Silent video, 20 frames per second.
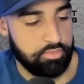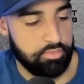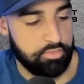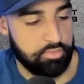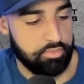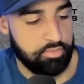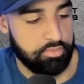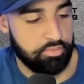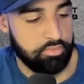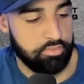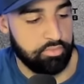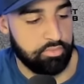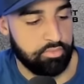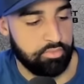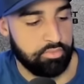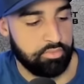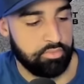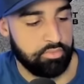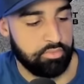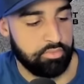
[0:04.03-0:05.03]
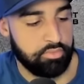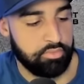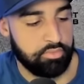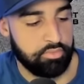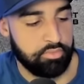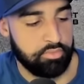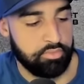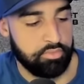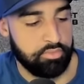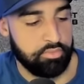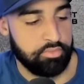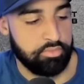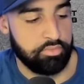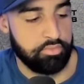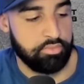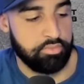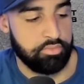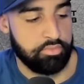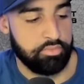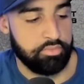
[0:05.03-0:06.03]

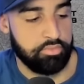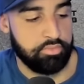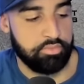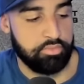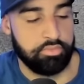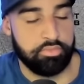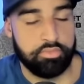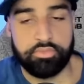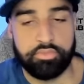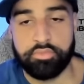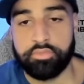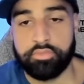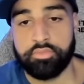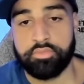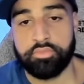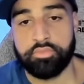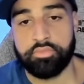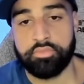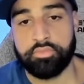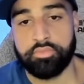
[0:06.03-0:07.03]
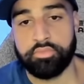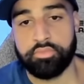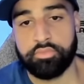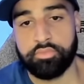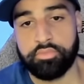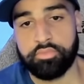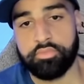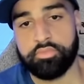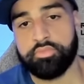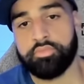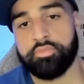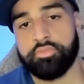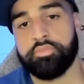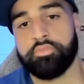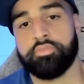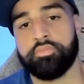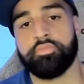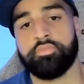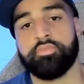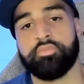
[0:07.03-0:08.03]

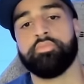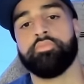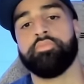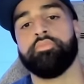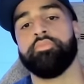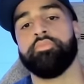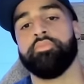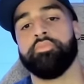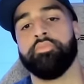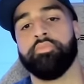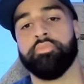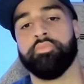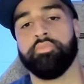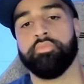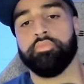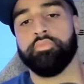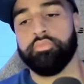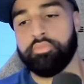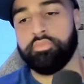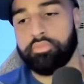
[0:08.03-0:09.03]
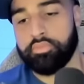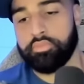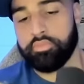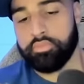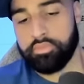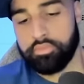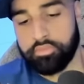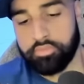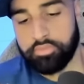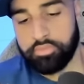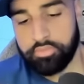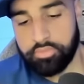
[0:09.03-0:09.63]
The person shown says nothing.